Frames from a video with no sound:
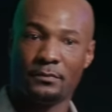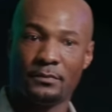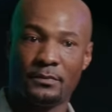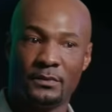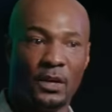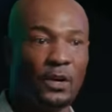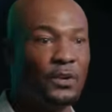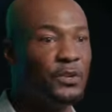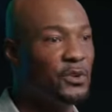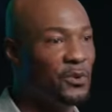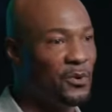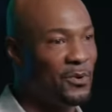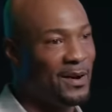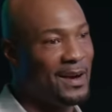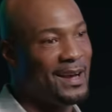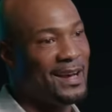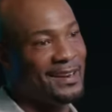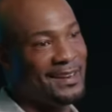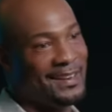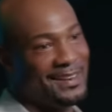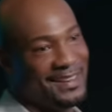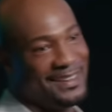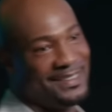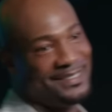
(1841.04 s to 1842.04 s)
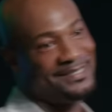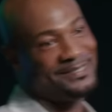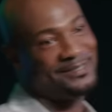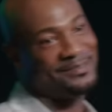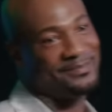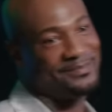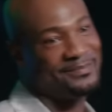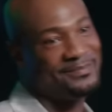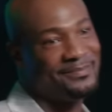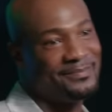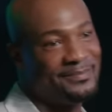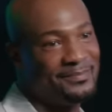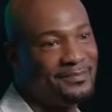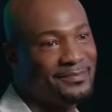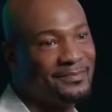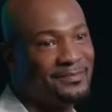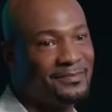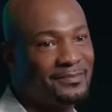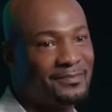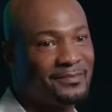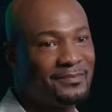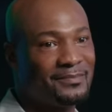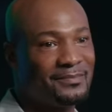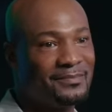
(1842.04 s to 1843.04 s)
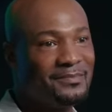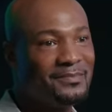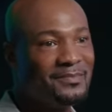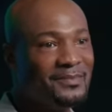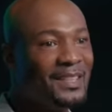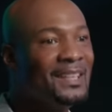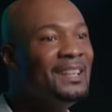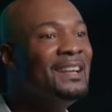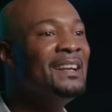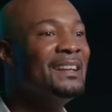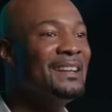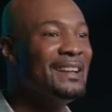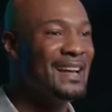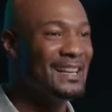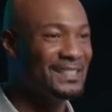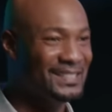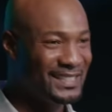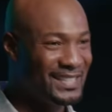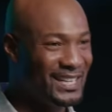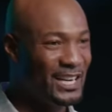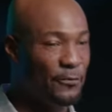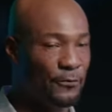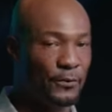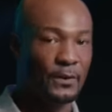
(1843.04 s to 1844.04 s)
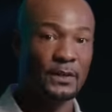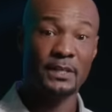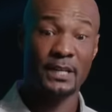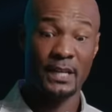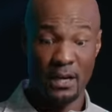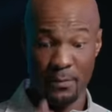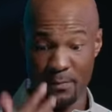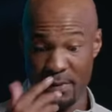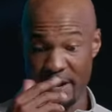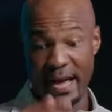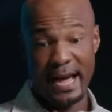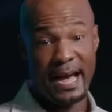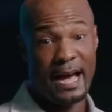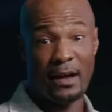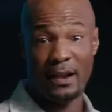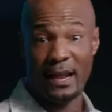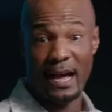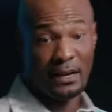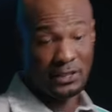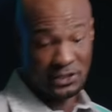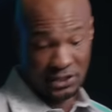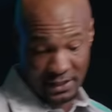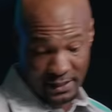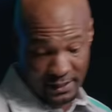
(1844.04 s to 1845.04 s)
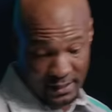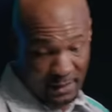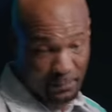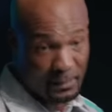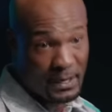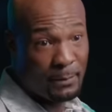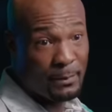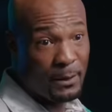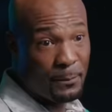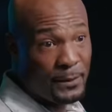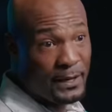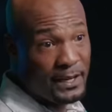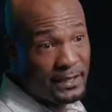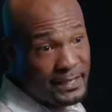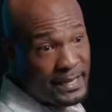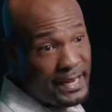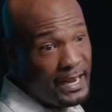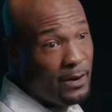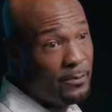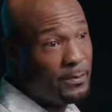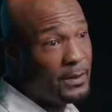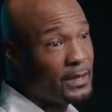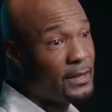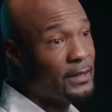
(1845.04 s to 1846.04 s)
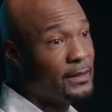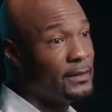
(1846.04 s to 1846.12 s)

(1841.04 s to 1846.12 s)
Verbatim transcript: oh, you quiet now. Huh? That's different. Tell me how. I'll shut up. Come up here and tell me.